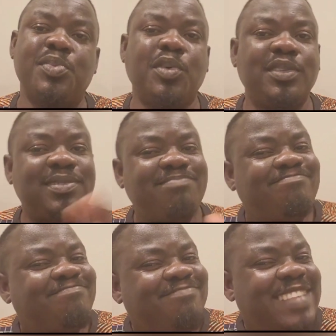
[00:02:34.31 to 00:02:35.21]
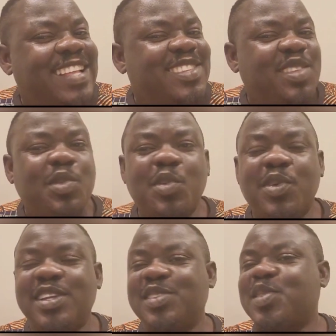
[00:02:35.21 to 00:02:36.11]
but that's not what
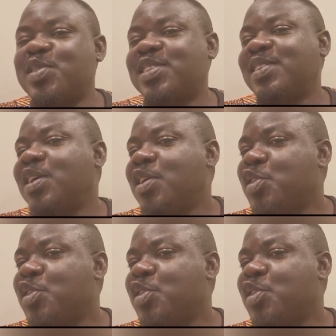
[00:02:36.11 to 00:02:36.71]
we're discussing.